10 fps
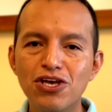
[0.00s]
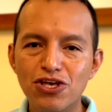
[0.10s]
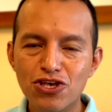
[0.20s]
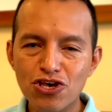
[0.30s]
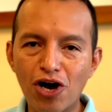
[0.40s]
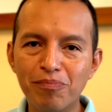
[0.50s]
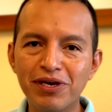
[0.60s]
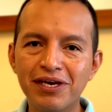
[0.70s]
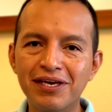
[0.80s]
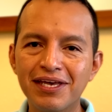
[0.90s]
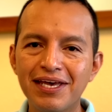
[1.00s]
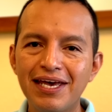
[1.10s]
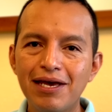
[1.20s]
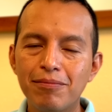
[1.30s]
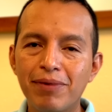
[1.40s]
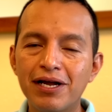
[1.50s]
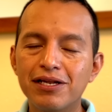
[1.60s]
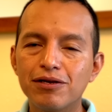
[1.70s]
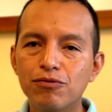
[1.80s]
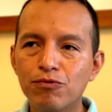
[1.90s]
shopping,
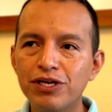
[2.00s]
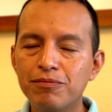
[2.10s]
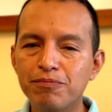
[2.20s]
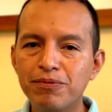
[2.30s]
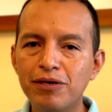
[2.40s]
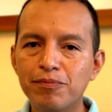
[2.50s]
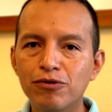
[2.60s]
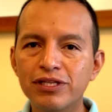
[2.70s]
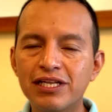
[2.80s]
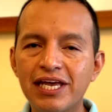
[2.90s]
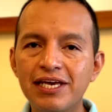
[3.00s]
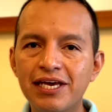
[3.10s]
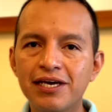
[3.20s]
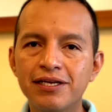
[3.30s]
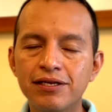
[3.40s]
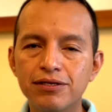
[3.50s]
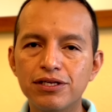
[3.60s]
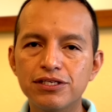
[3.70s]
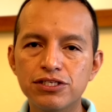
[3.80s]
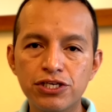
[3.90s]
but with people that they can
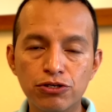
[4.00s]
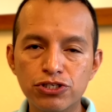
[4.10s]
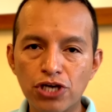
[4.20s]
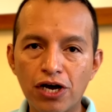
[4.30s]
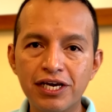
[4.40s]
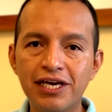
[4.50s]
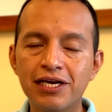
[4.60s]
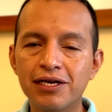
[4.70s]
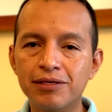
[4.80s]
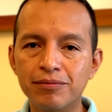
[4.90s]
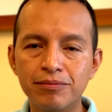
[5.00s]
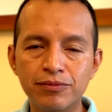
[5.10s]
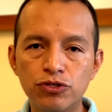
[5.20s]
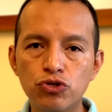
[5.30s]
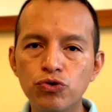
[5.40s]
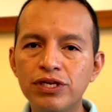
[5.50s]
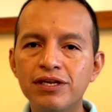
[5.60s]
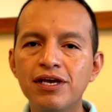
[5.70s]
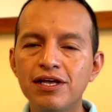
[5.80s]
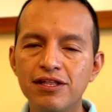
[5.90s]
still talking and doing
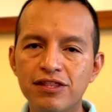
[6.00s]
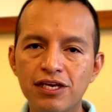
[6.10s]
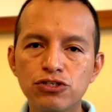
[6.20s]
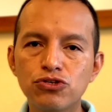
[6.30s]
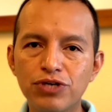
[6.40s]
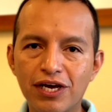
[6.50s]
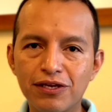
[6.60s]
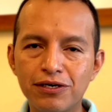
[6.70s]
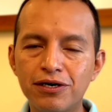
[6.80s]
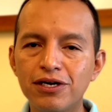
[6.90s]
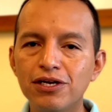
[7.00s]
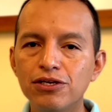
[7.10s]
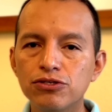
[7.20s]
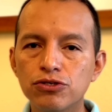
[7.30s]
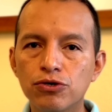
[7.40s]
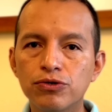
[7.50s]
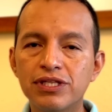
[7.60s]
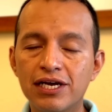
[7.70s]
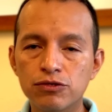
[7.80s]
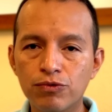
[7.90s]
things together. So
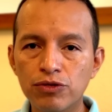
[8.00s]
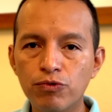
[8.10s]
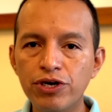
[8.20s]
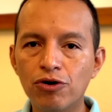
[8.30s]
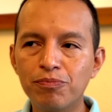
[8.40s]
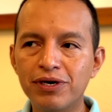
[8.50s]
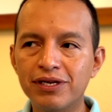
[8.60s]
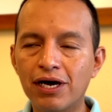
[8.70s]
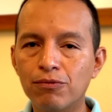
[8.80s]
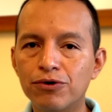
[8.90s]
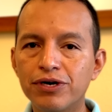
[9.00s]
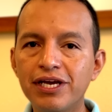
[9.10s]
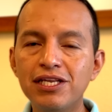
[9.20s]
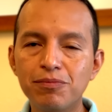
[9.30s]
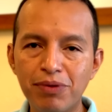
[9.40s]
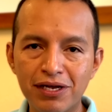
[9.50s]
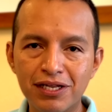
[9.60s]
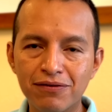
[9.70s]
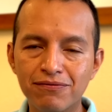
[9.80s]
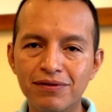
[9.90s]
that's when we open our
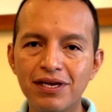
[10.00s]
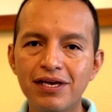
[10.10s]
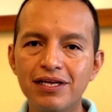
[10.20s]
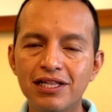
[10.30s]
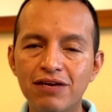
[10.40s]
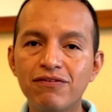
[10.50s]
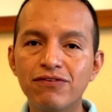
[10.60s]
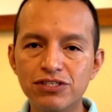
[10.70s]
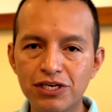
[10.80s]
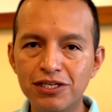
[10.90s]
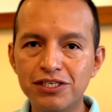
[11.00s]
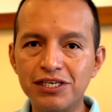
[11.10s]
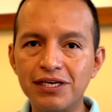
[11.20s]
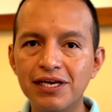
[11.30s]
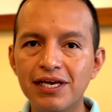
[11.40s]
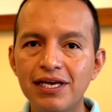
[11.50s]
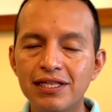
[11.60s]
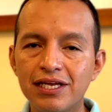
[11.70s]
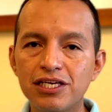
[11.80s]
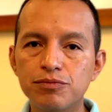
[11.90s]
independent living facility.
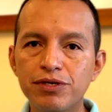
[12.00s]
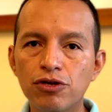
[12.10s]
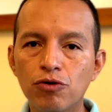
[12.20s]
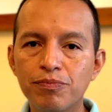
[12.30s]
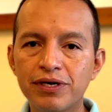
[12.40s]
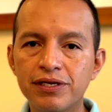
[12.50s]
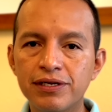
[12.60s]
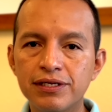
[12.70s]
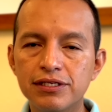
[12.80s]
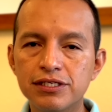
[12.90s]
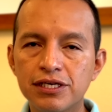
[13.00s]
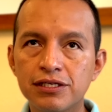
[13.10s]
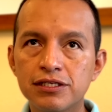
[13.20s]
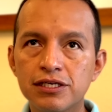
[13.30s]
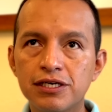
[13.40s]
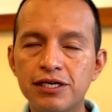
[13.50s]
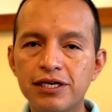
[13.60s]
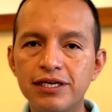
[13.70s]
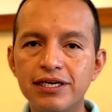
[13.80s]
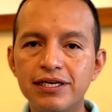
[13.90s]
It has been open since
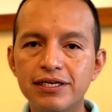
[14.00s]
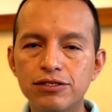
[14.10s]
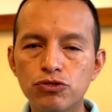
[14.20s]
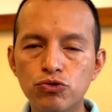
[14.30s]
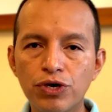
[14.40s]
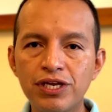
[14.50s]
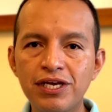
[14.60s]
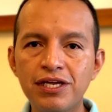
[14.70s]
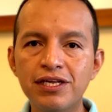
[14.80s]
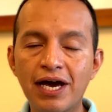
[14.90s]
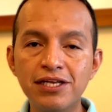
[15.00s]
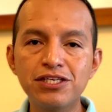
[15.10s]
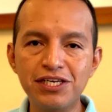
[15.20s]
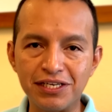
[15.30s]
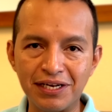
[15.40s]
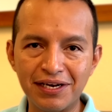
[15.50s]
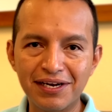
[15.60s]
2019,